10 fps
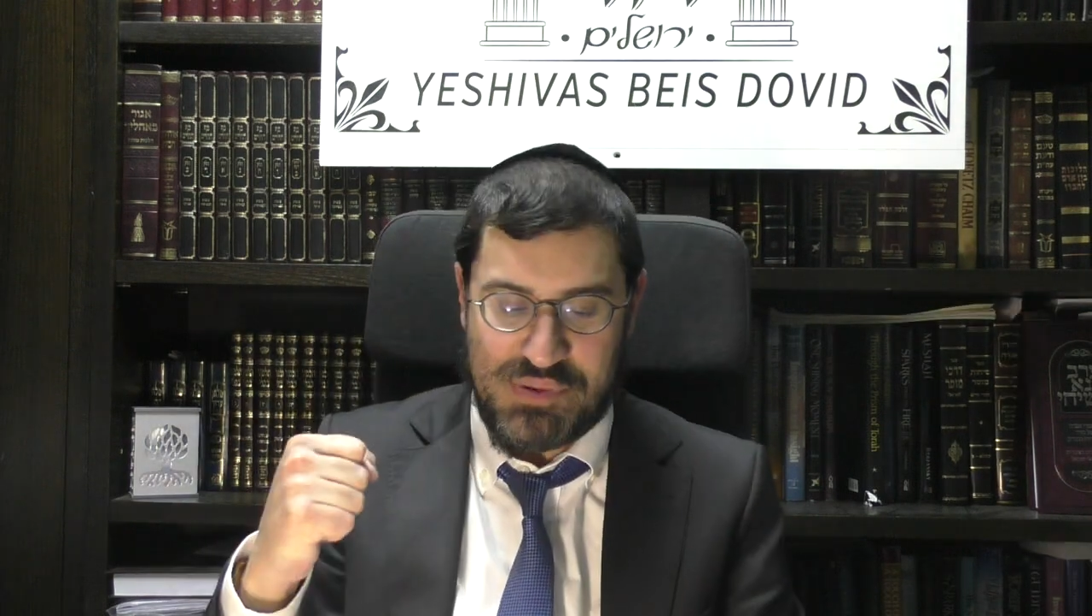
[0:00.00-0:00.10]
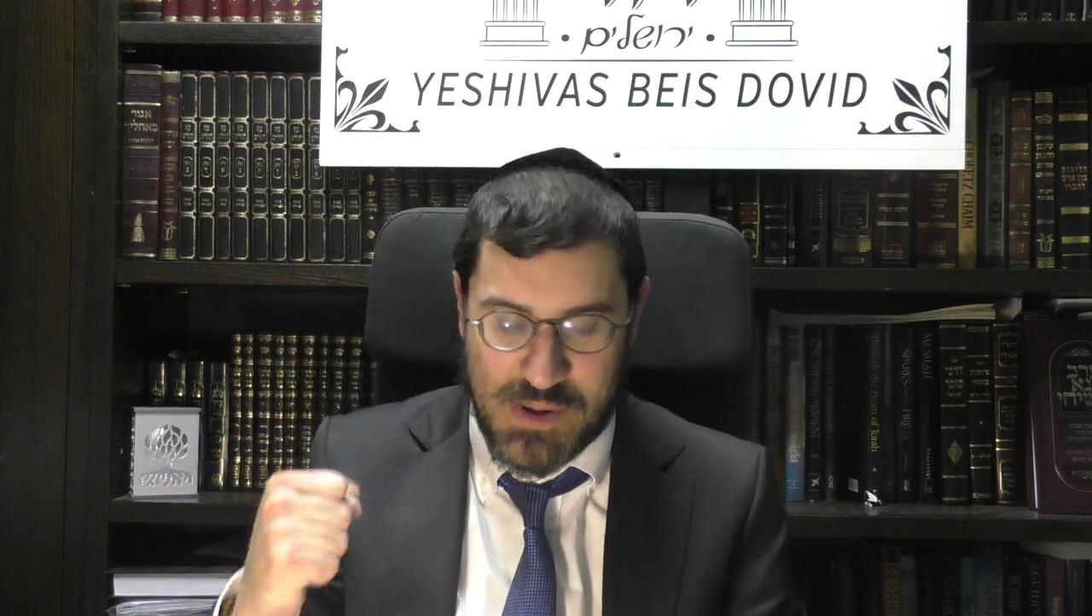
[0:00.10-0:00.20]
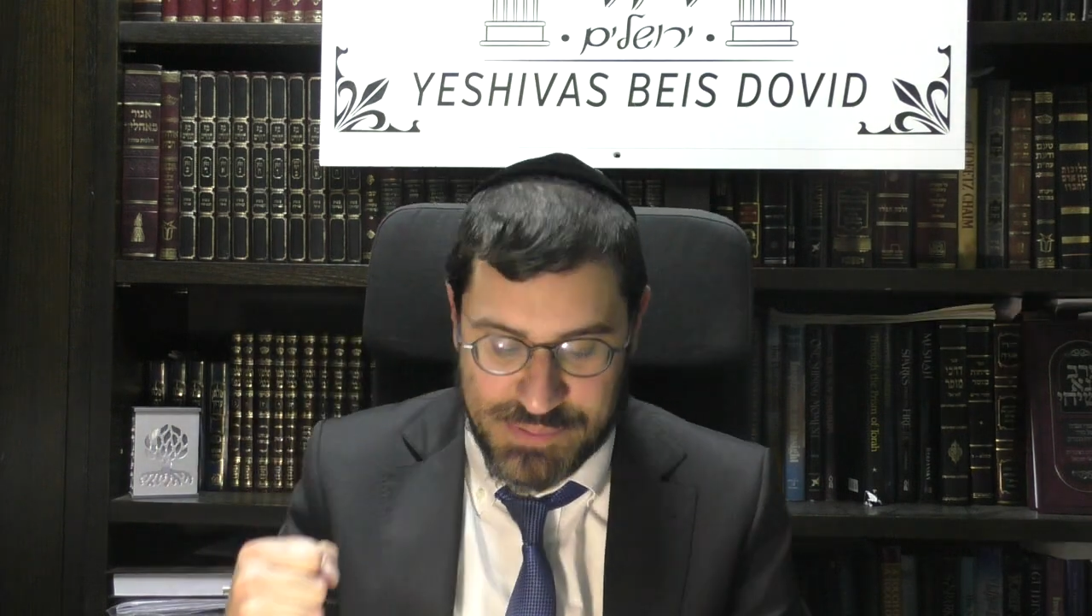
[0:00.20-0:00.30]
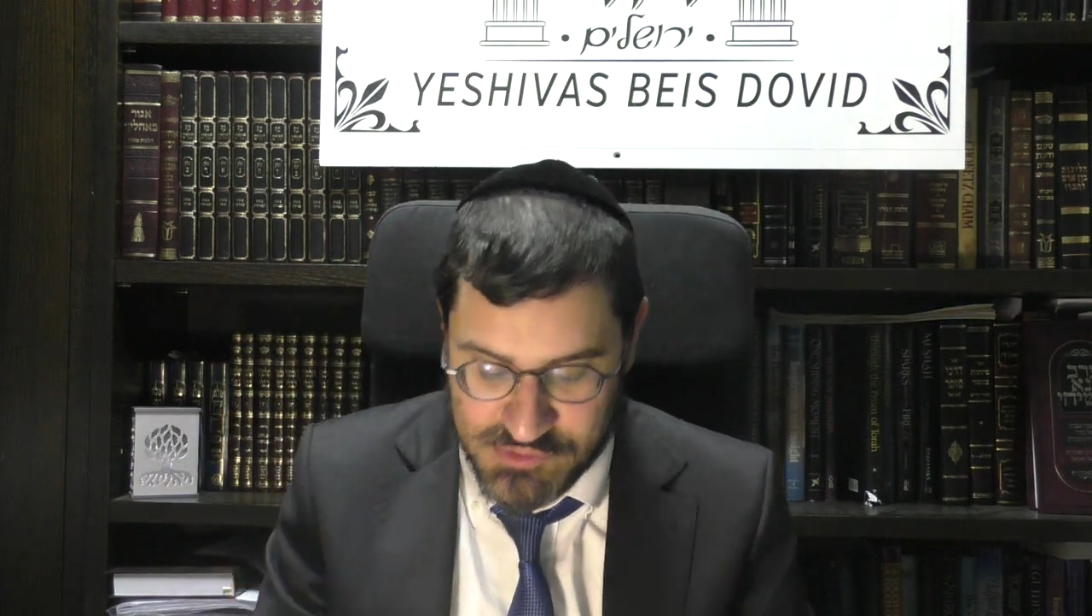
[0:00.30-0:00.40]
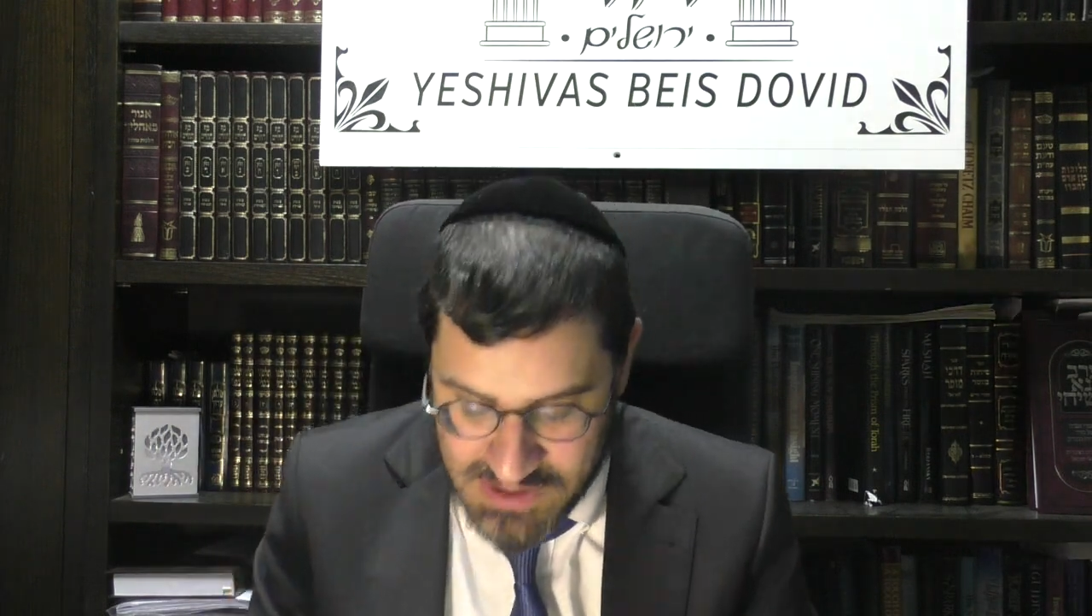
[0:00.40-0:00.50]

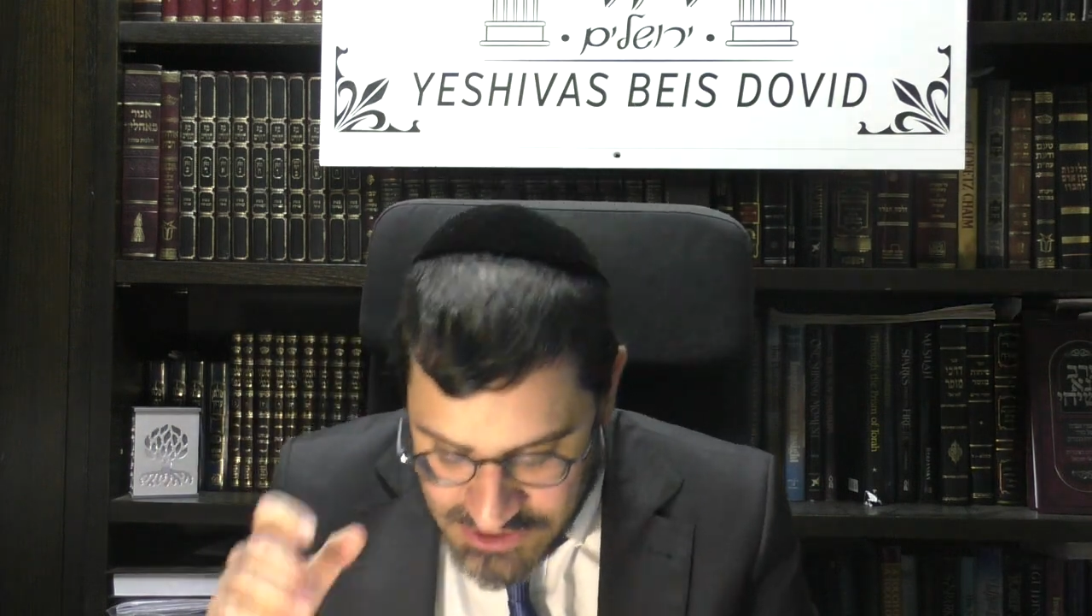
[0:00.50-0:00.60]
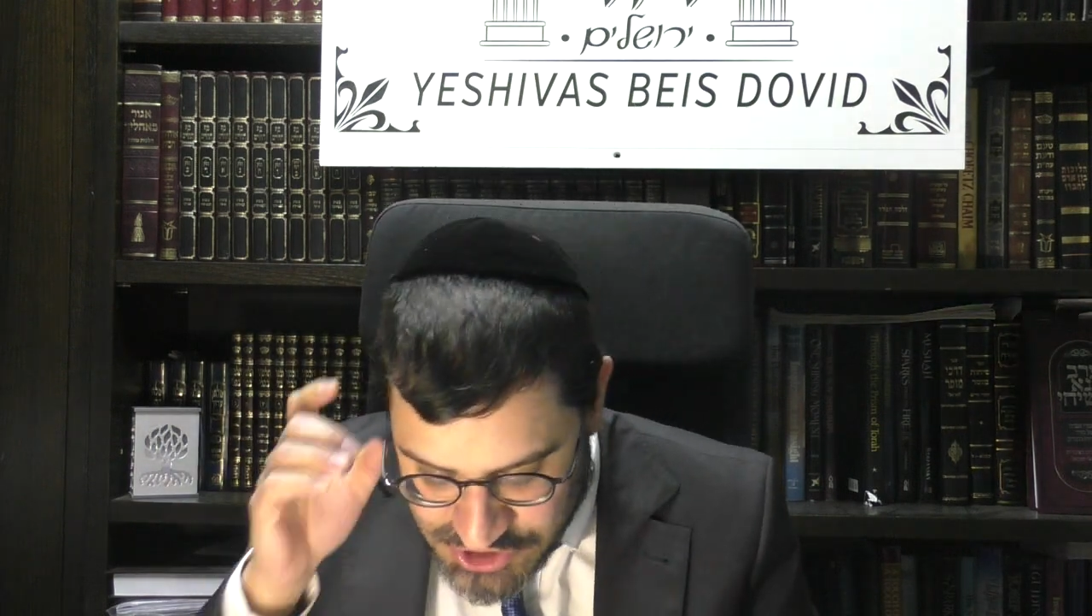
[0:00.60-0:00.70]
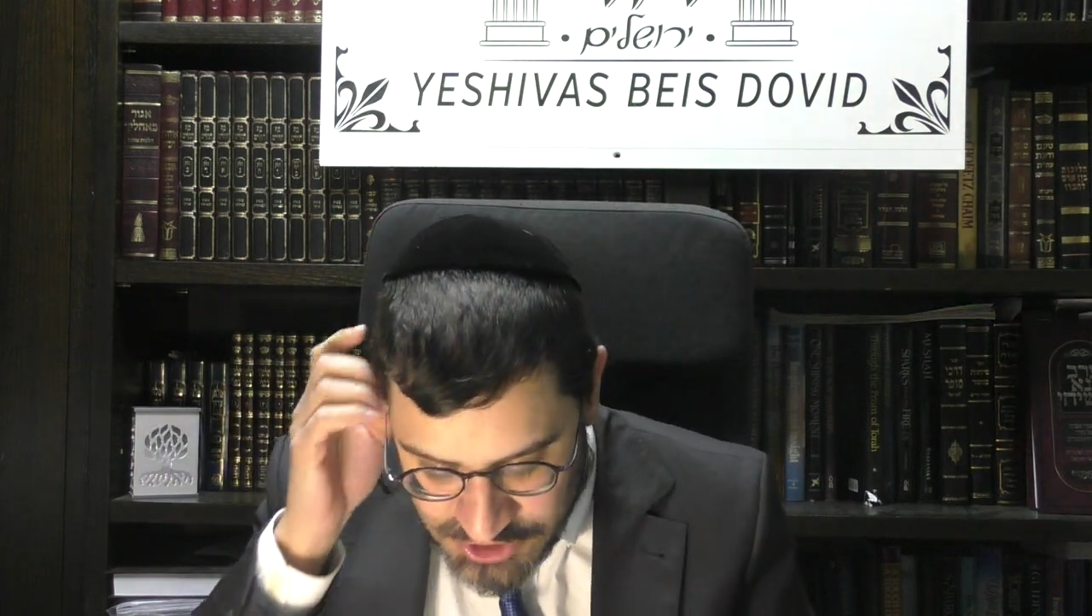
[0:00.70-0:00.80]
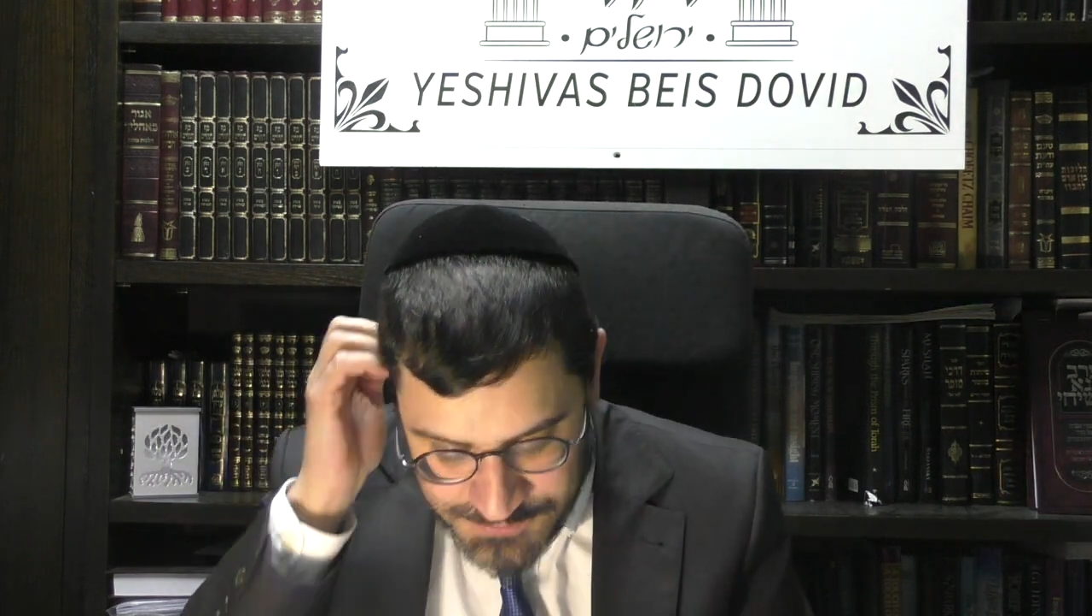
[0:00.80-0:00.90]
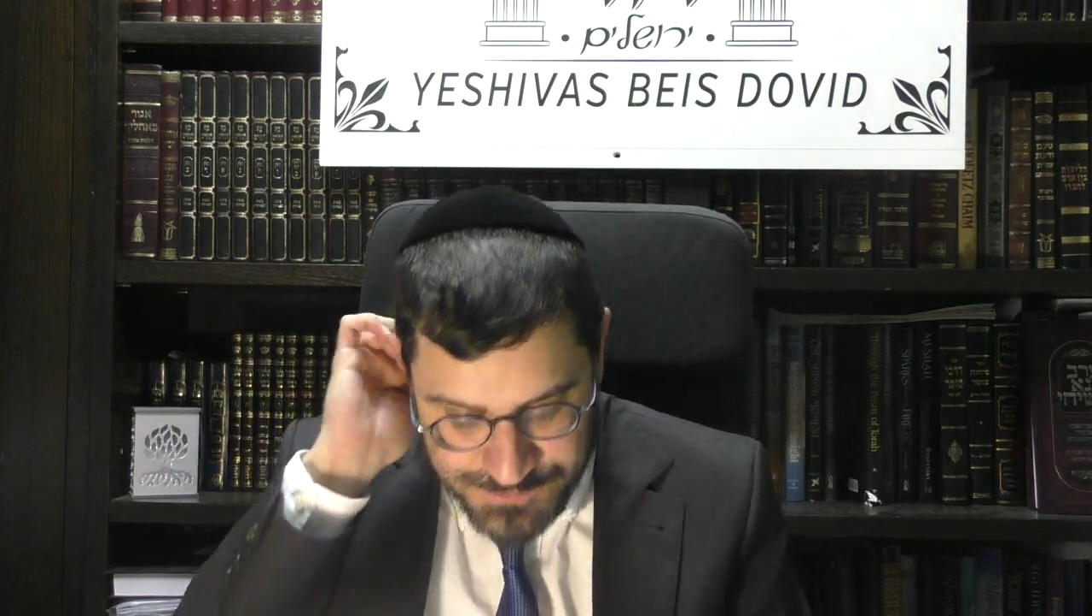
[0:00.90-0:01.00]

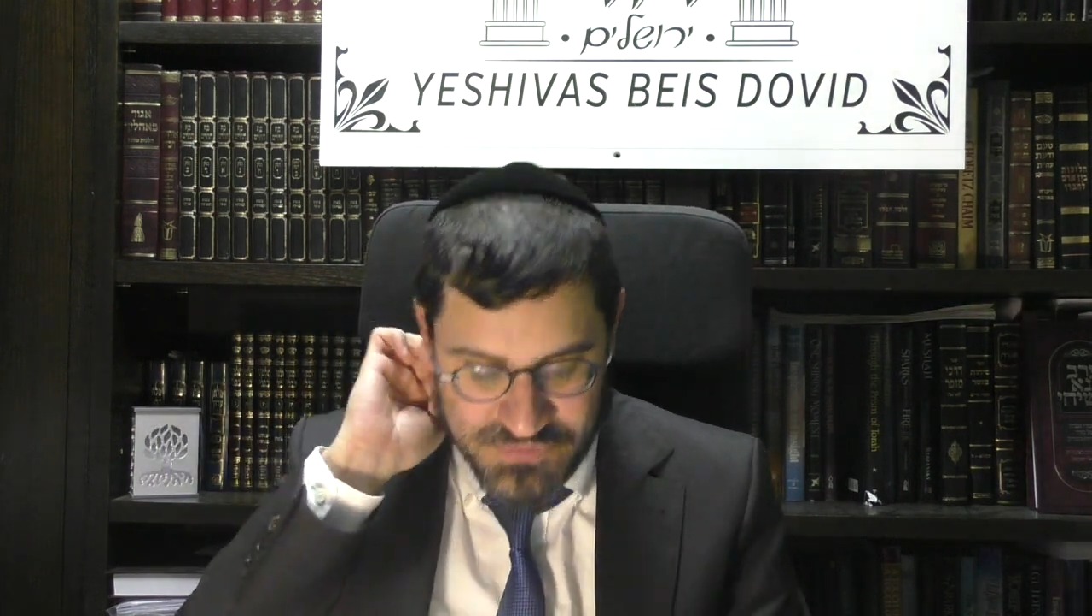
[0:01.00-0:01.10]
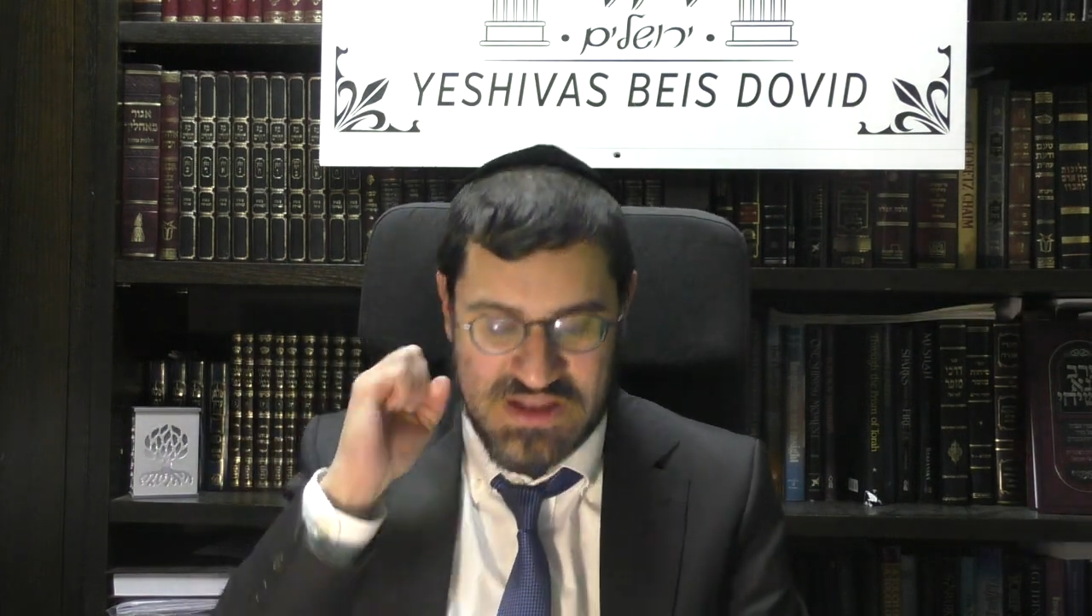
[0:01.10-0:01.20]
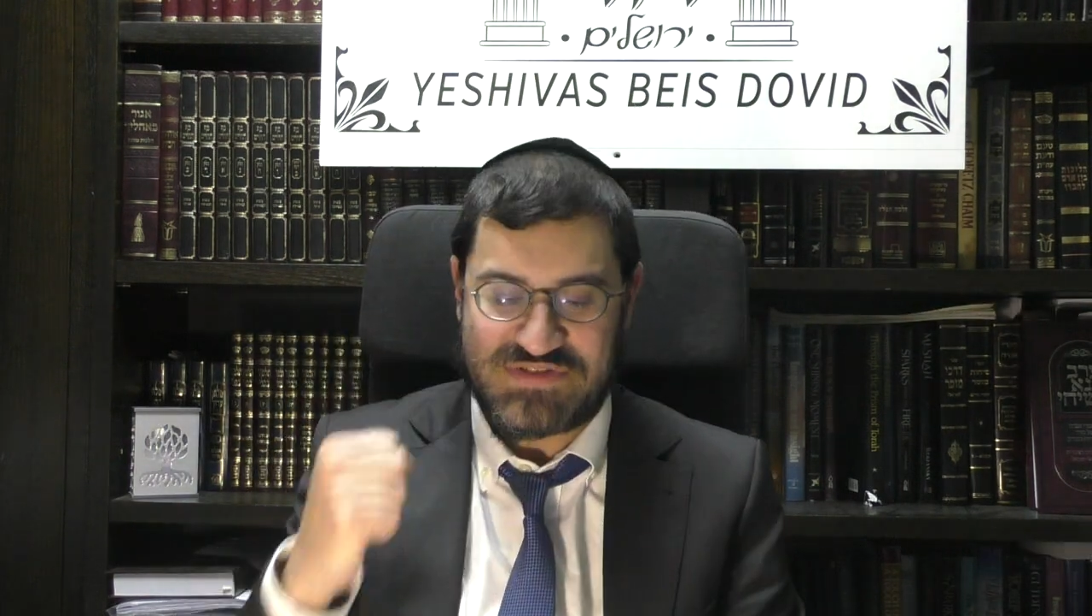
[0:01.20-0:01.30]
preparation,